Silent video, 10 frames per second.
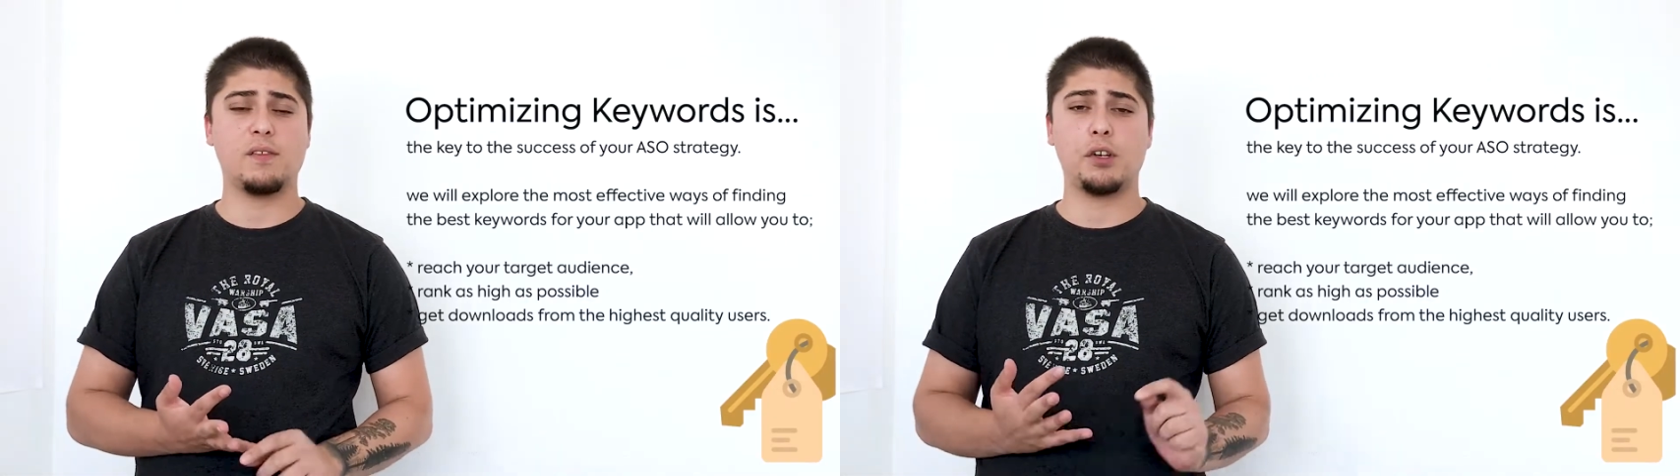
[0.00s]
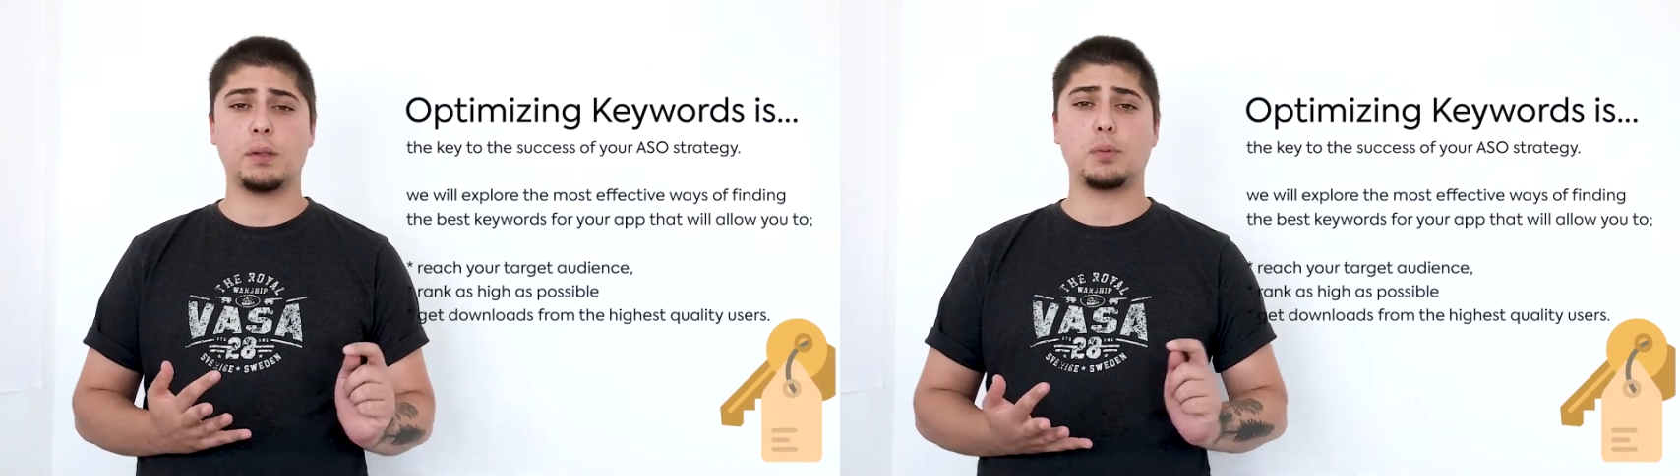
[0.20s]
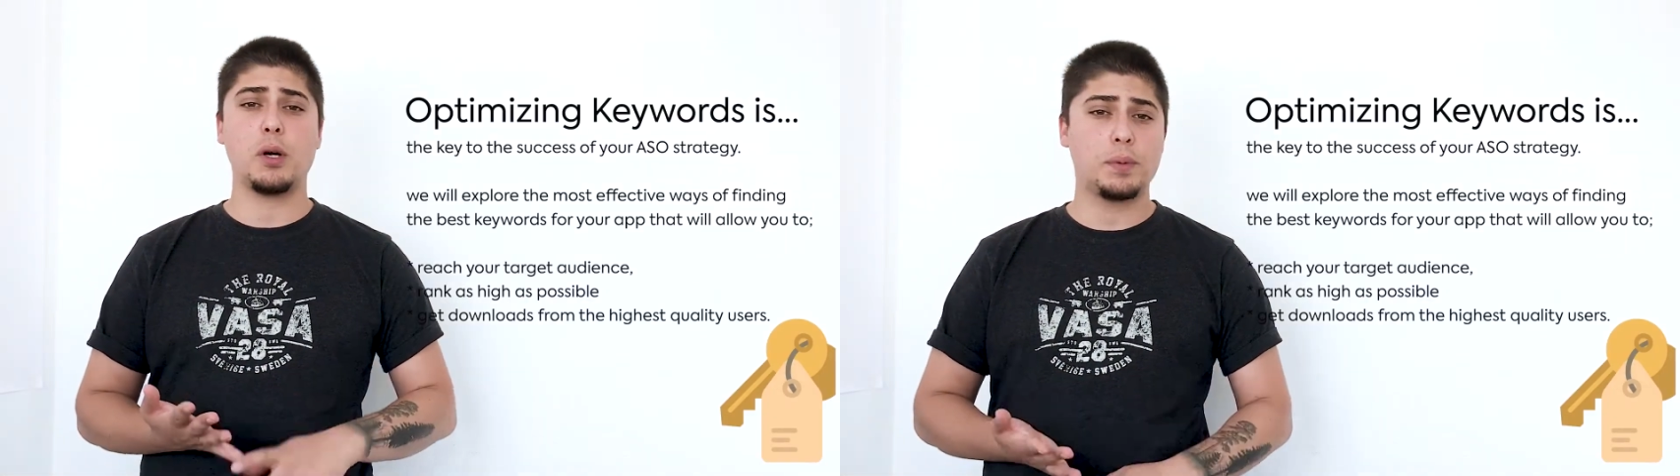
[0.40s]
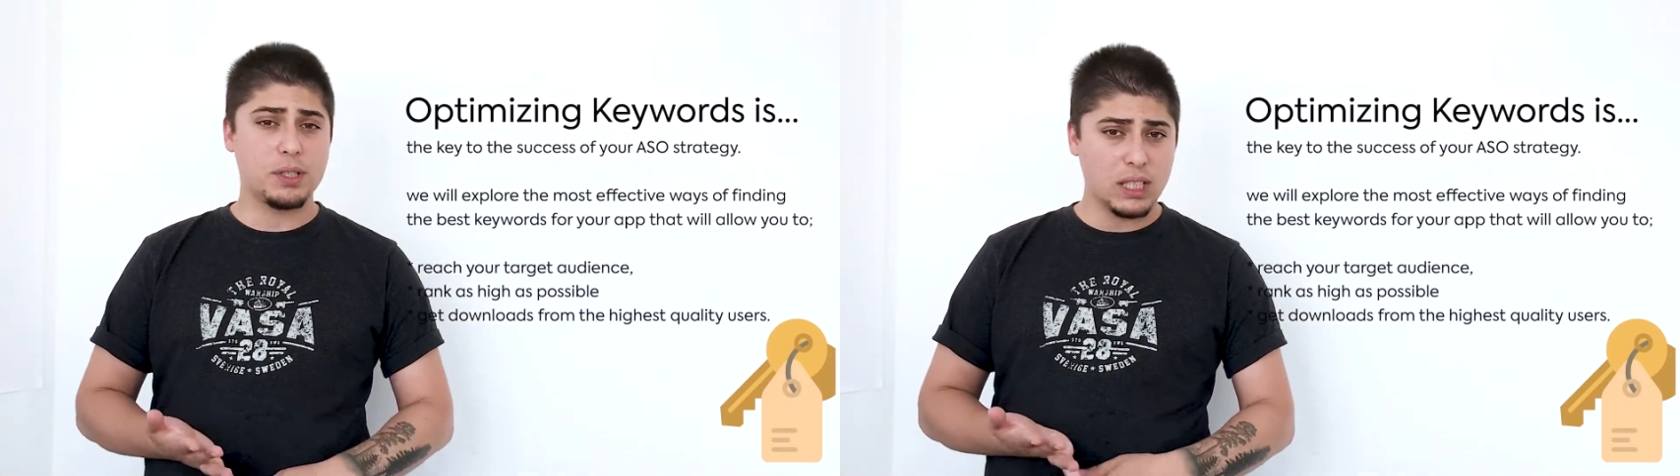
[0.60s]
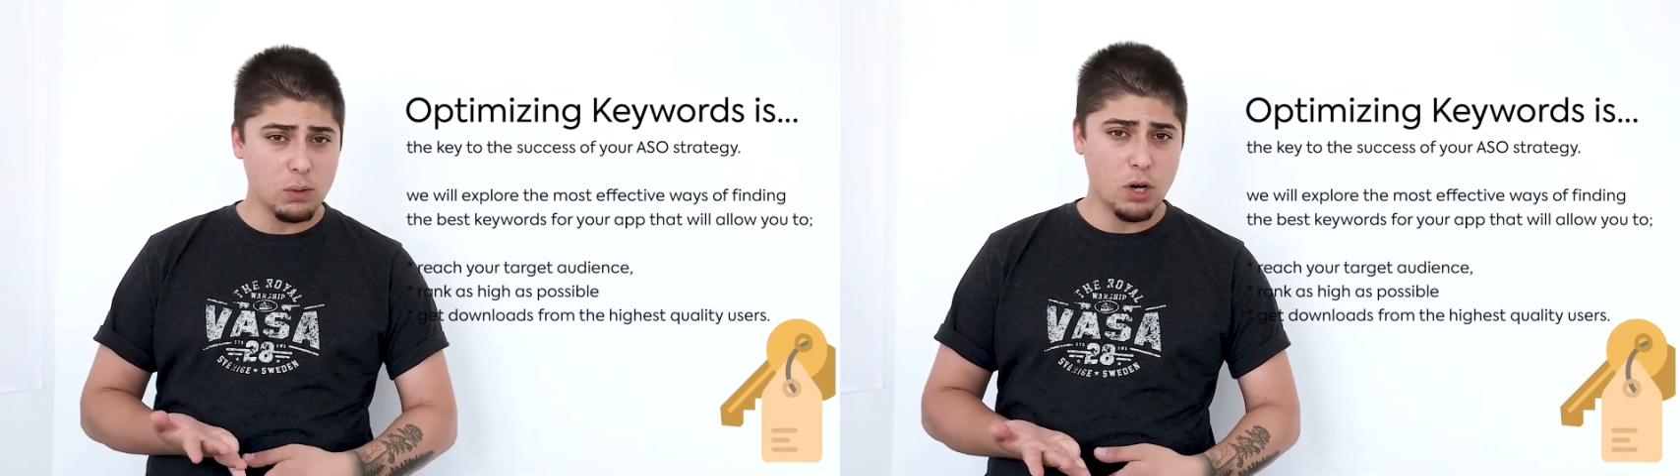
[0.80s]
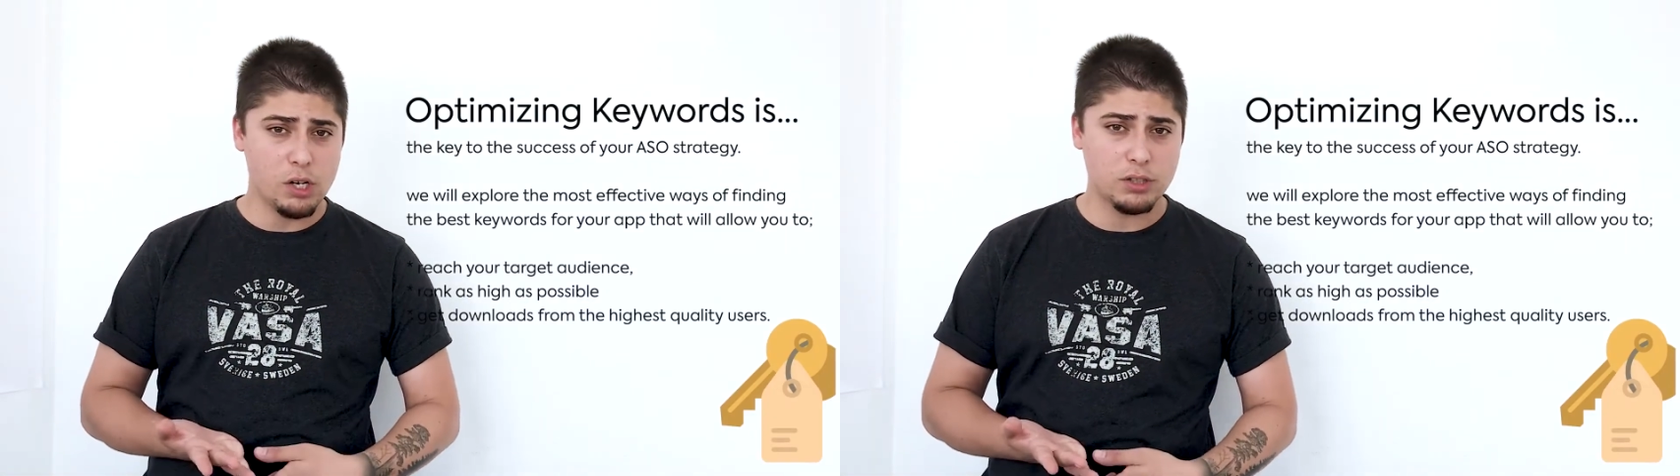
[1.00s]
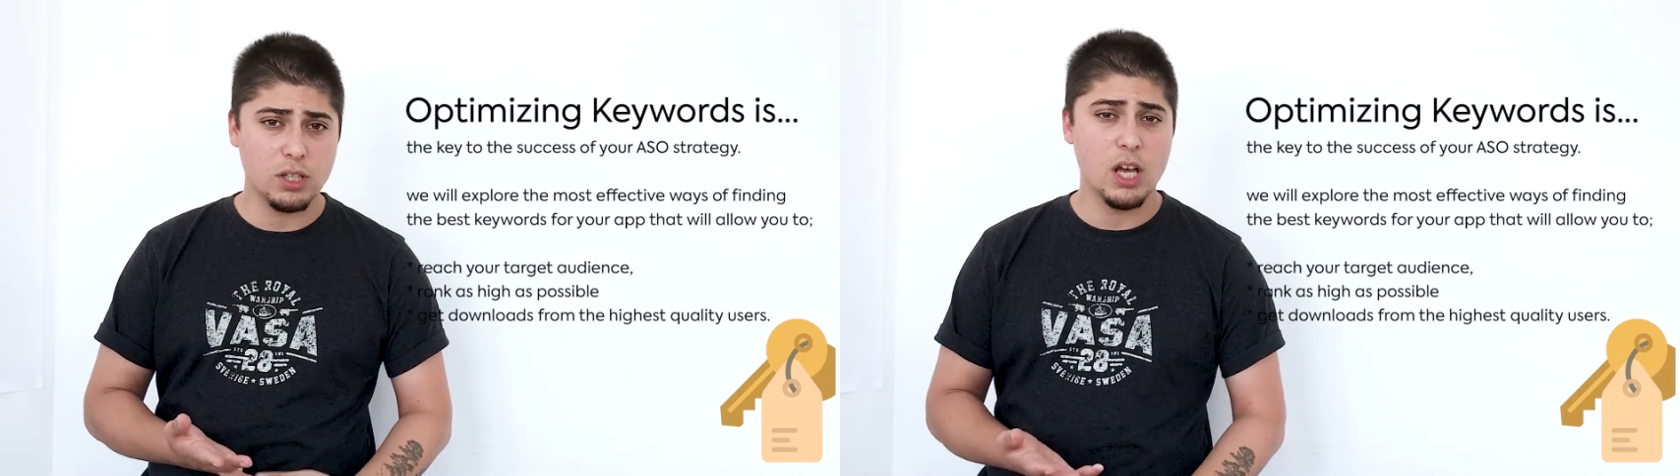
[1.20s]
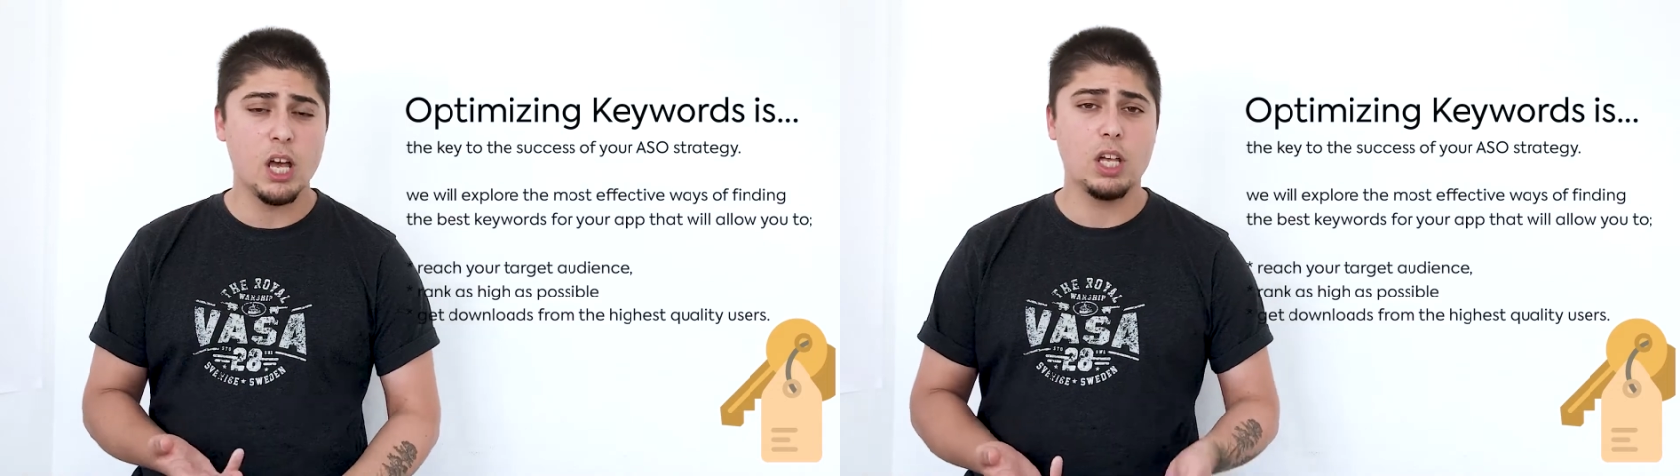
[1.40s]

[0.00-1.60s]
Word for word: for the proper keywords,